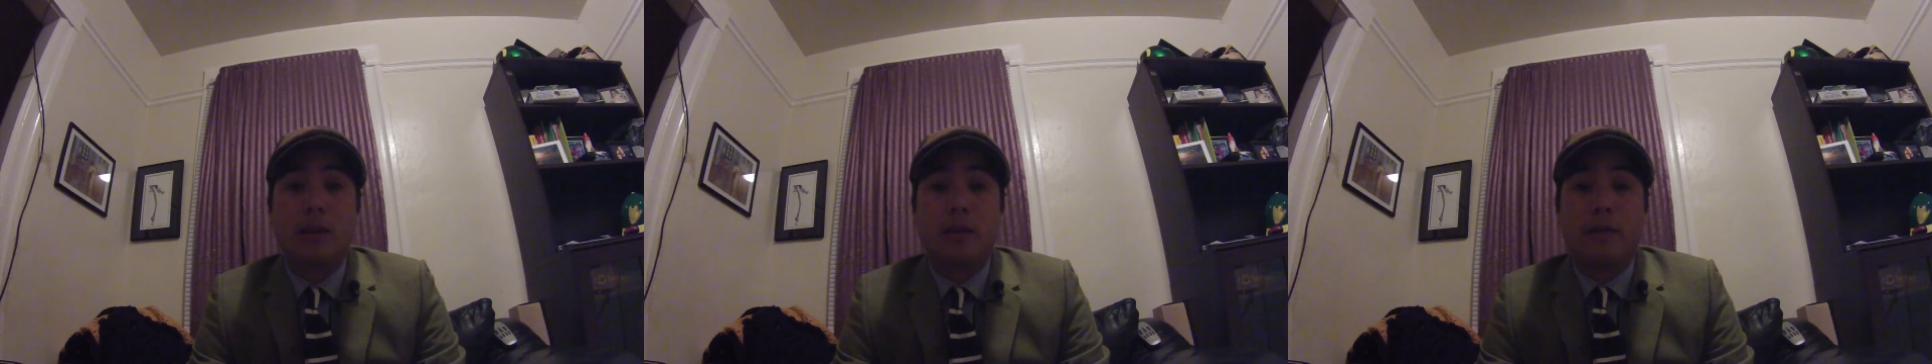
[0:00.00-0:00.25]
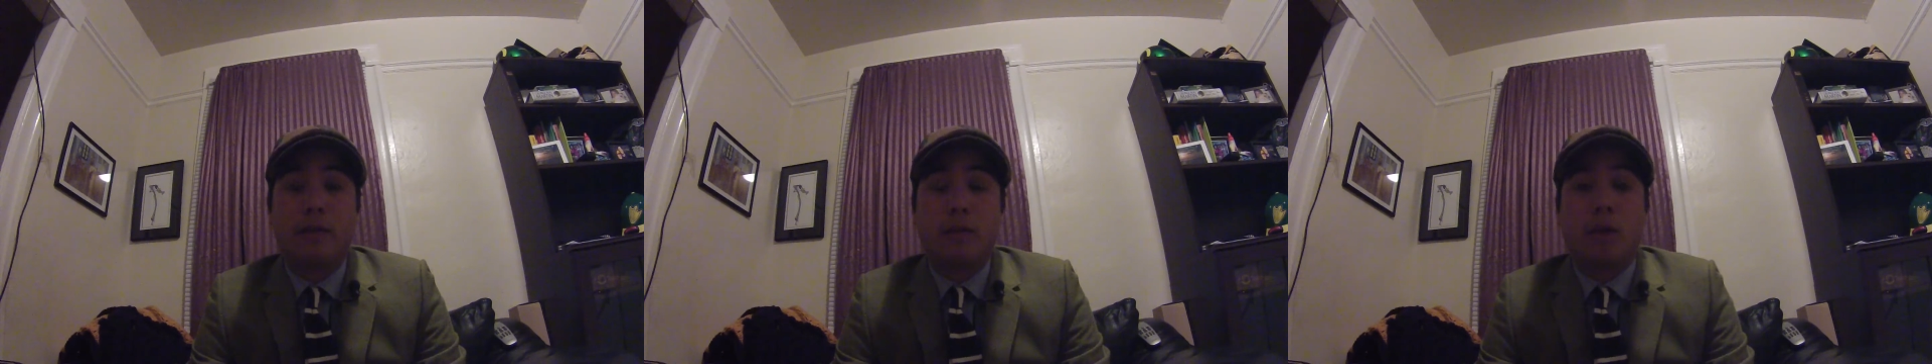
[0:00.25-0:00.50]

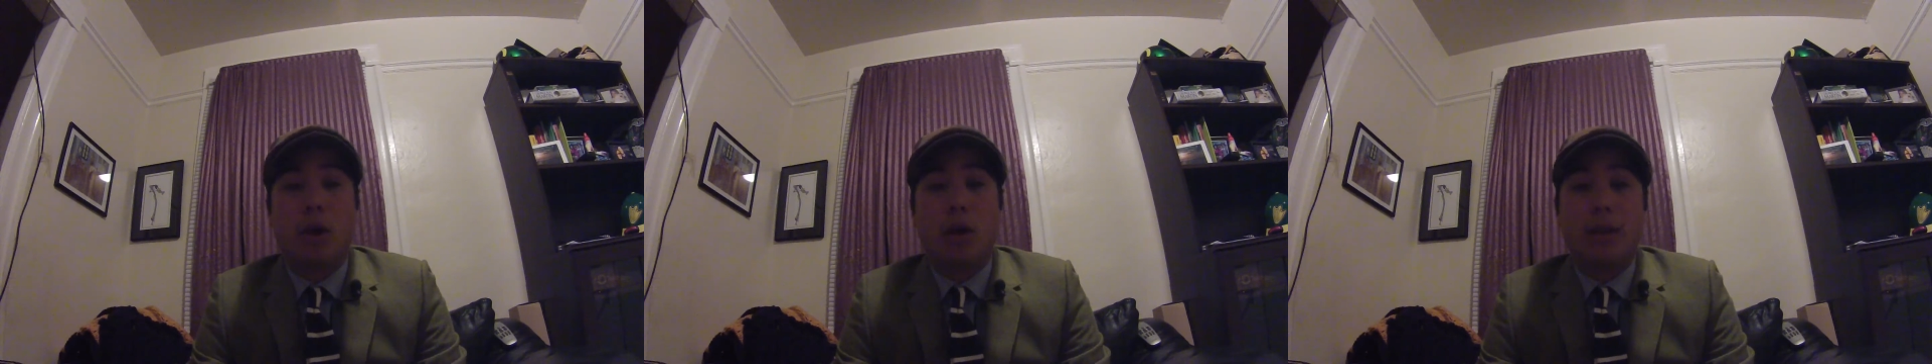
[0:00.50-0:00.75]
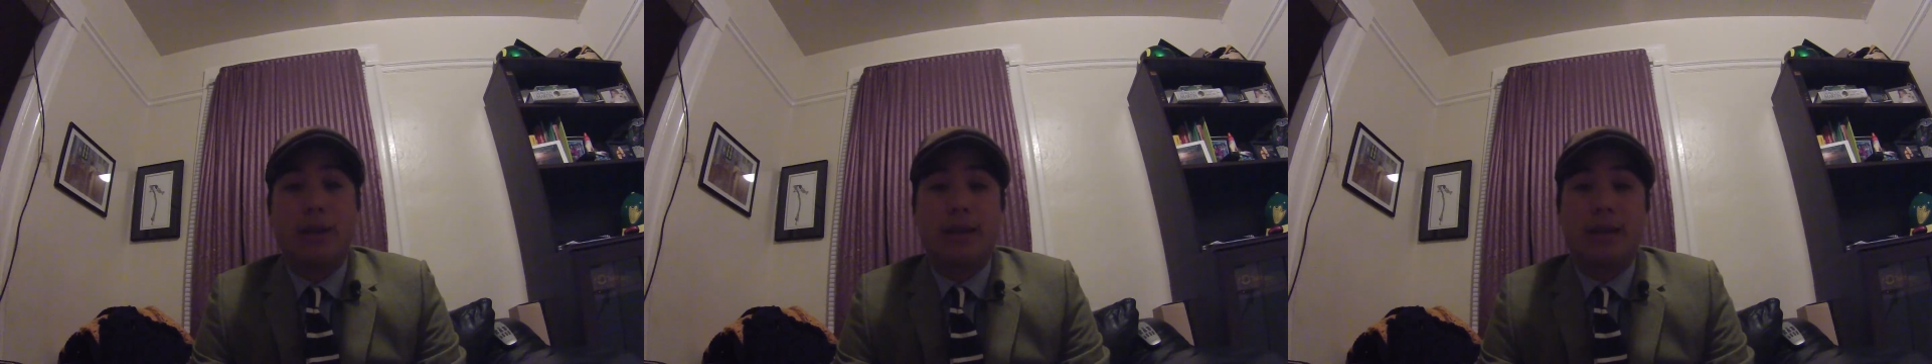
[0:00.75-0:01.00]
for
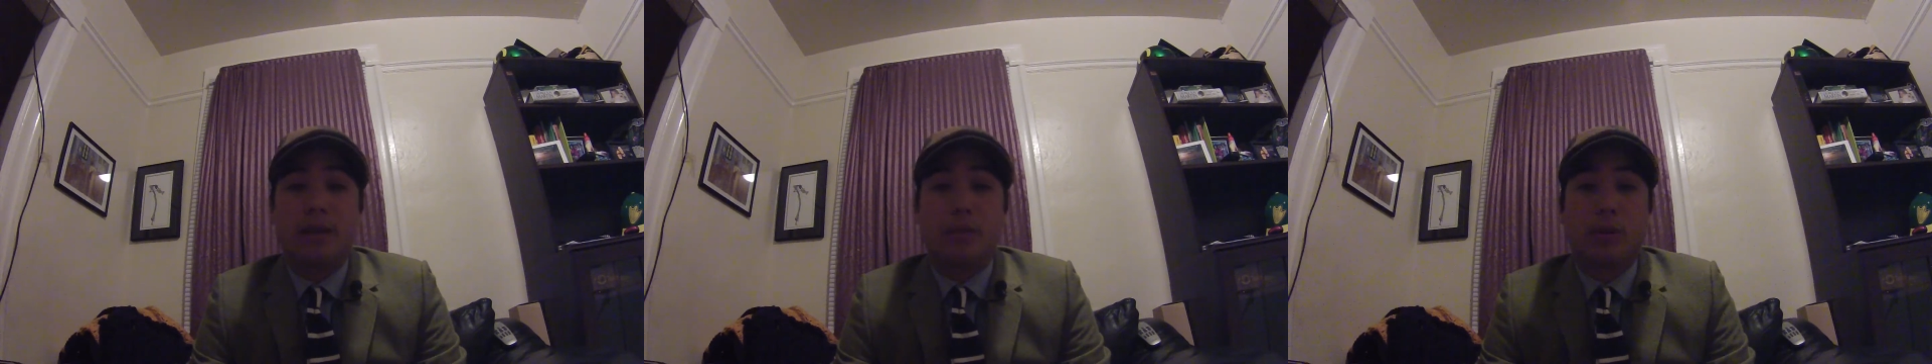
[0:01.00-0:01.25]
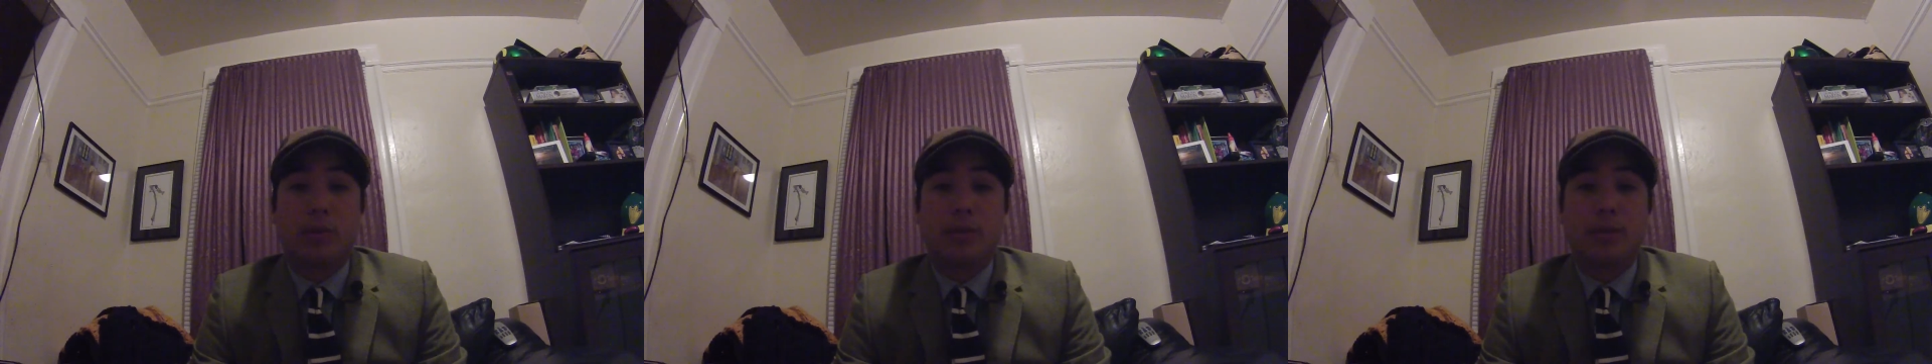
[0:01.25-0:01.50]
all intents and
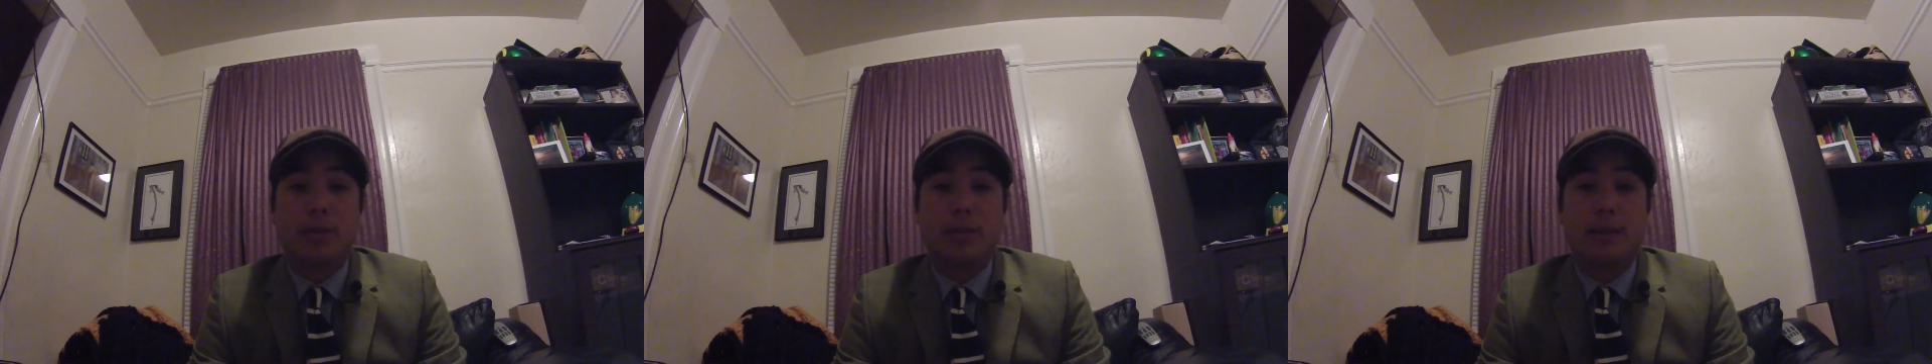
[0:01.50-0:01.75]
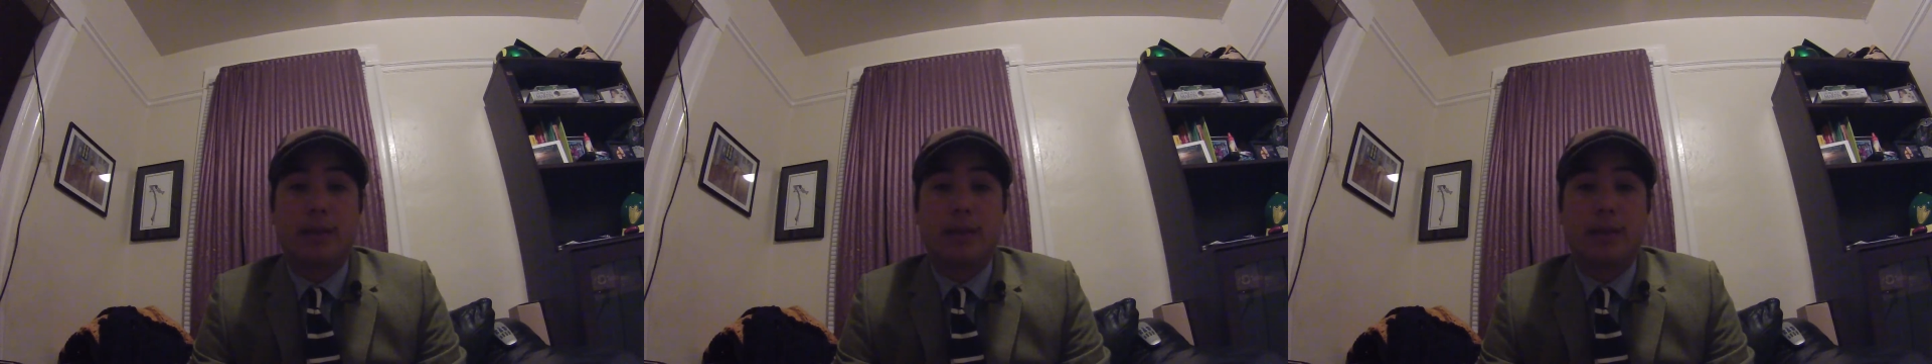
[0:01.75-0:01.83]
purposes,